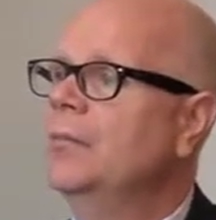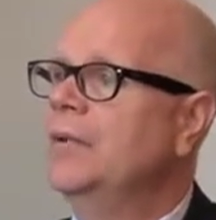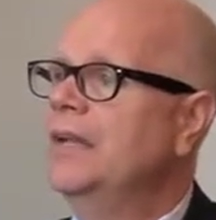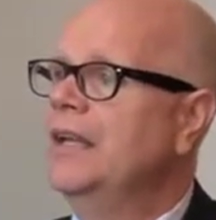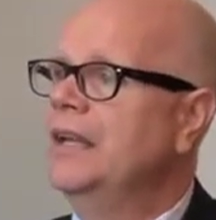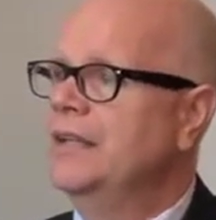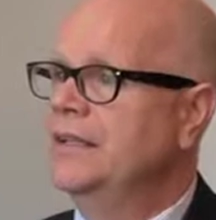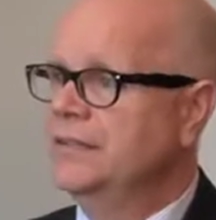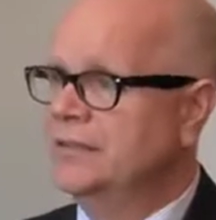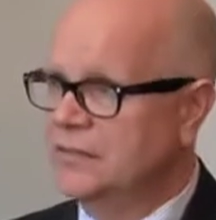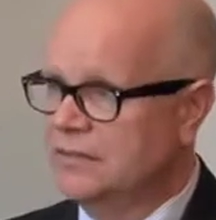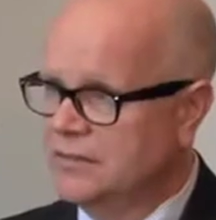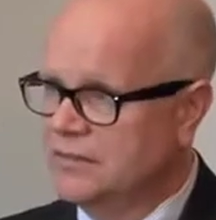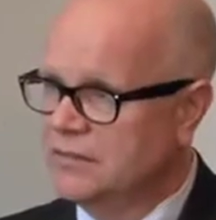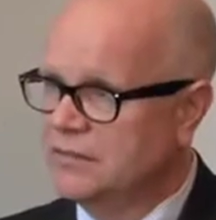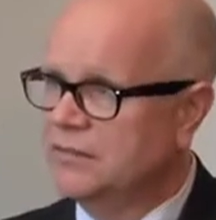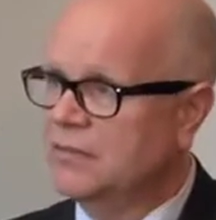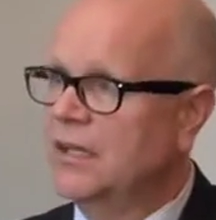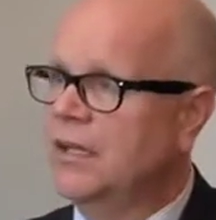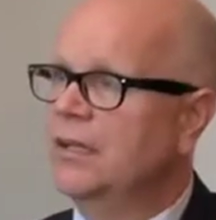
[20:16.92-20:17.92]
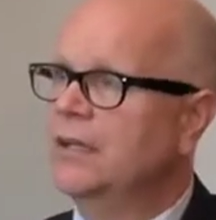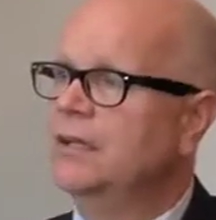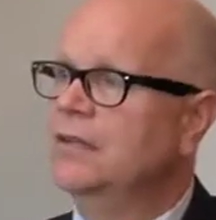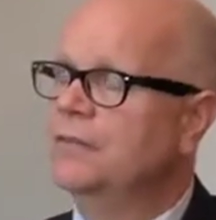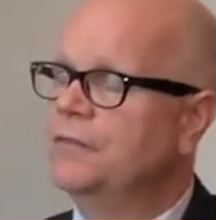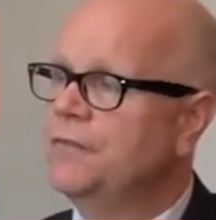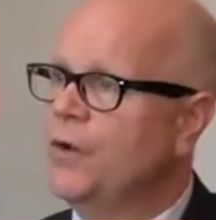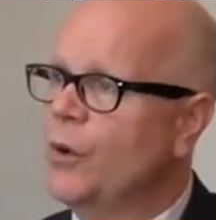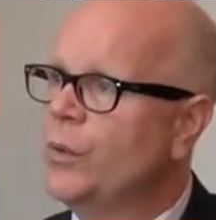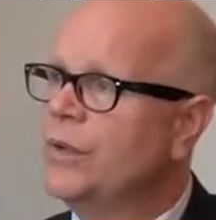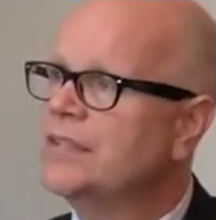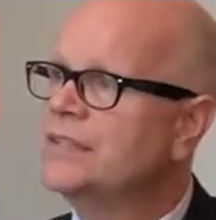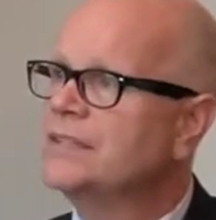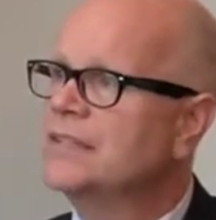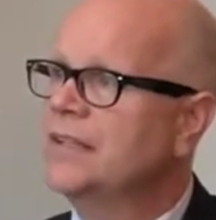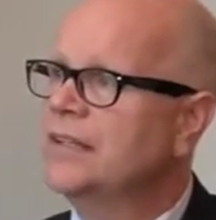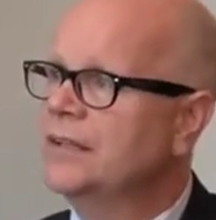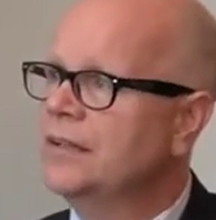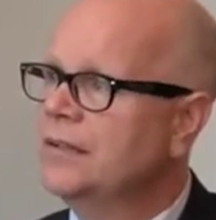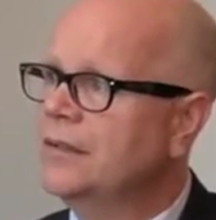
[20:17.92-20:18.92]
is
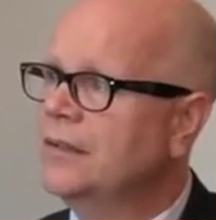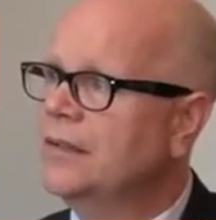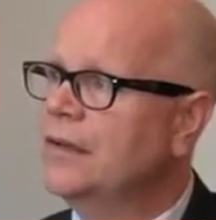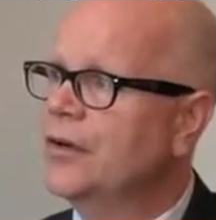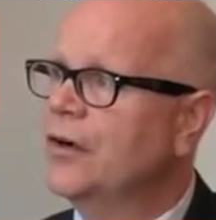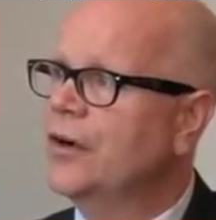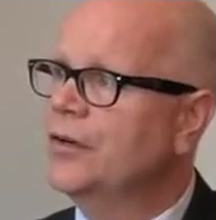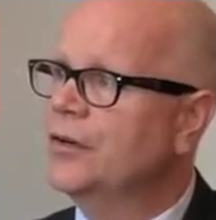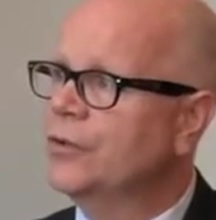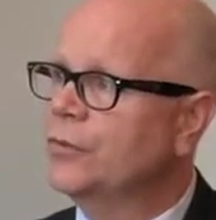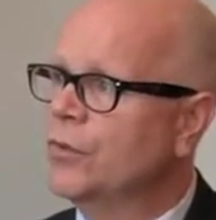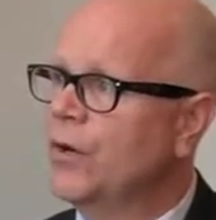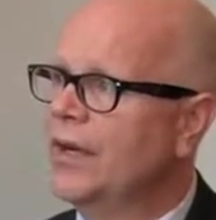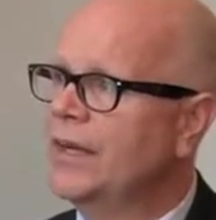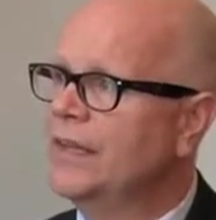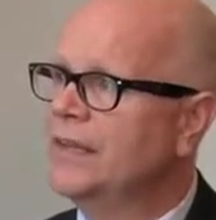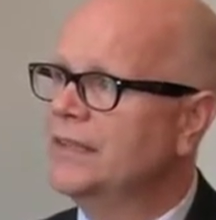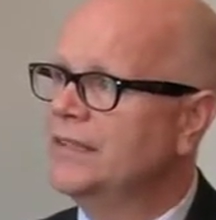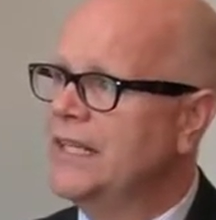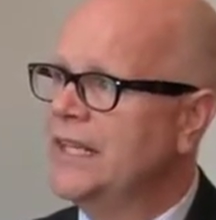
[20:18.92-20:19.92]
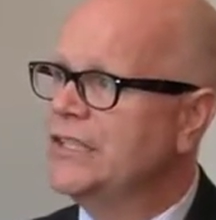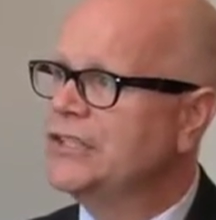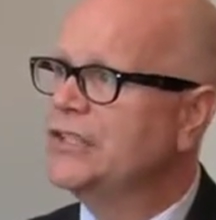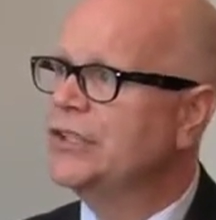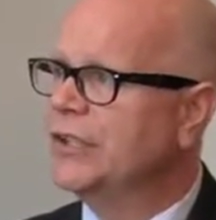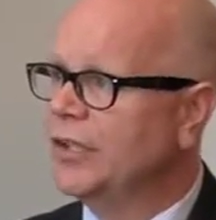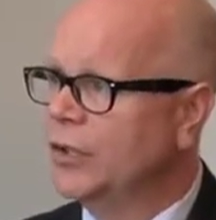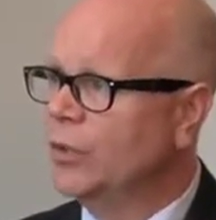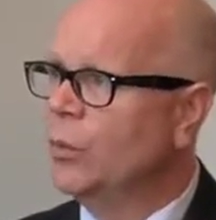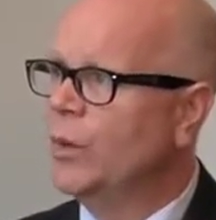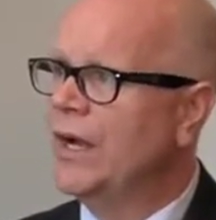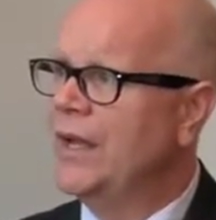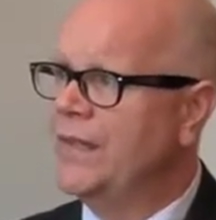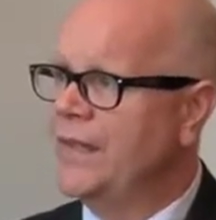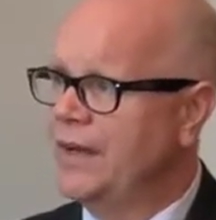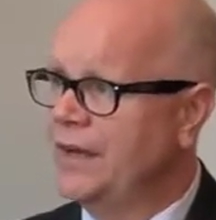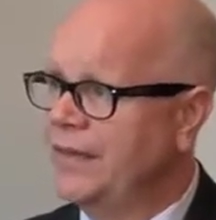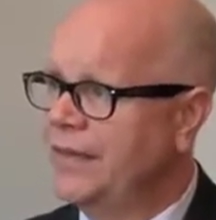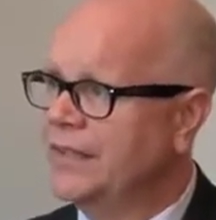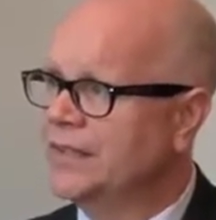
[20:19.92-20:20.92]
focusing their underwriting attention in a way
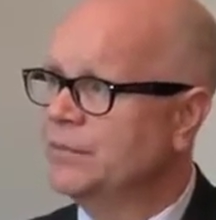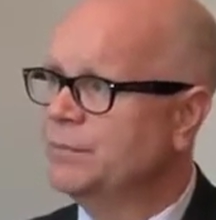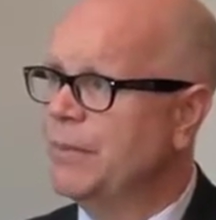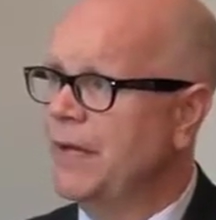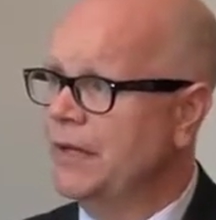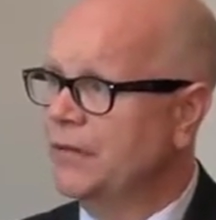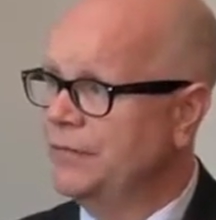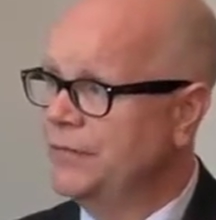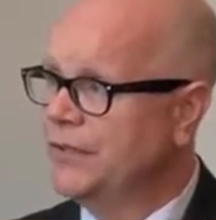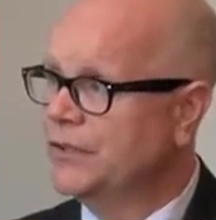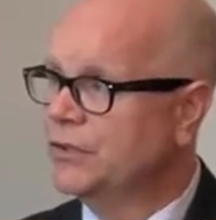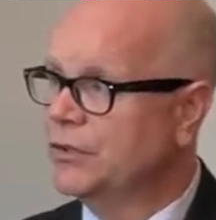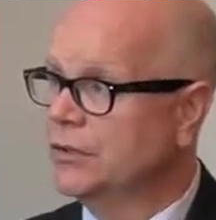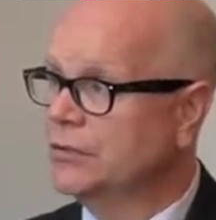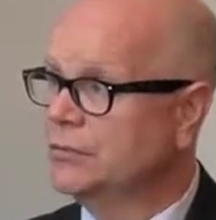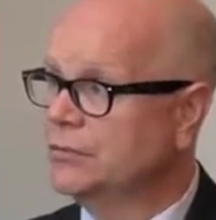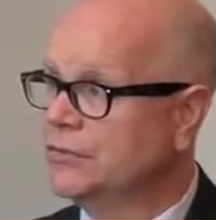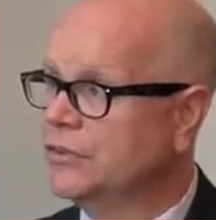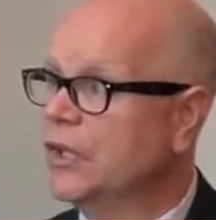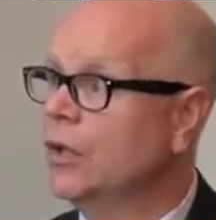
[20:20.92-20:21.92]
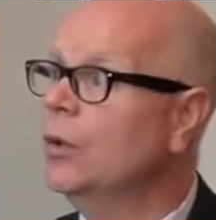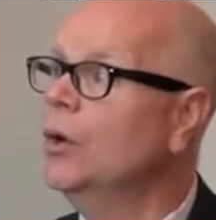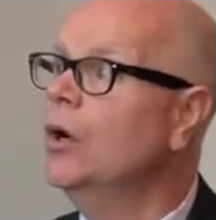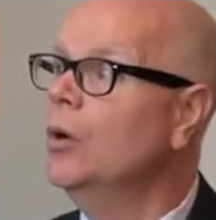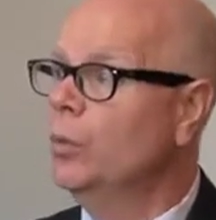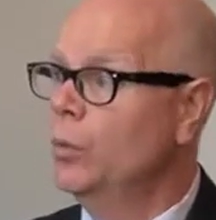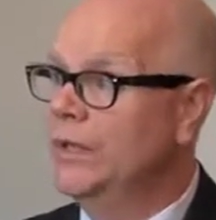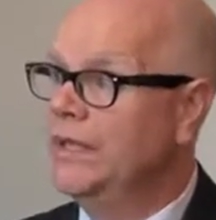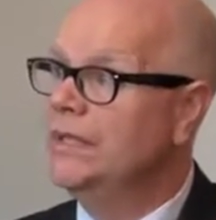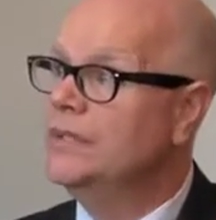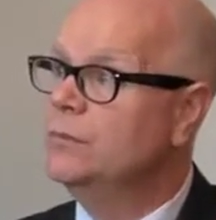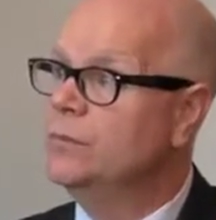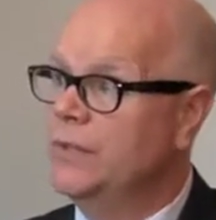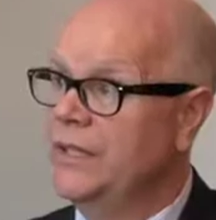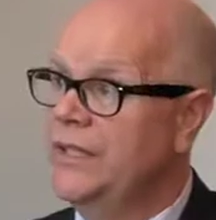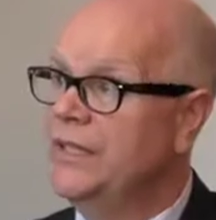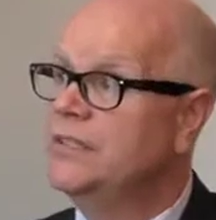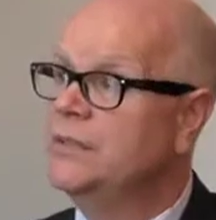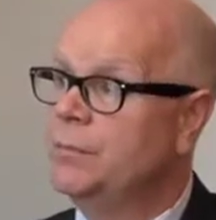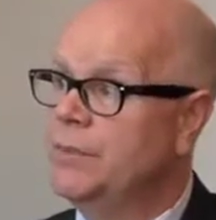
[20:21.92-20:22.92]
that I think is beneficial. So we
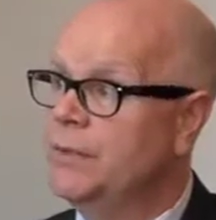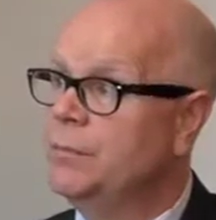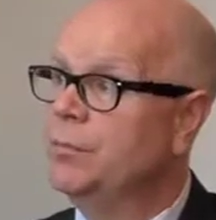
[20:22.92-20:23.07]
need to be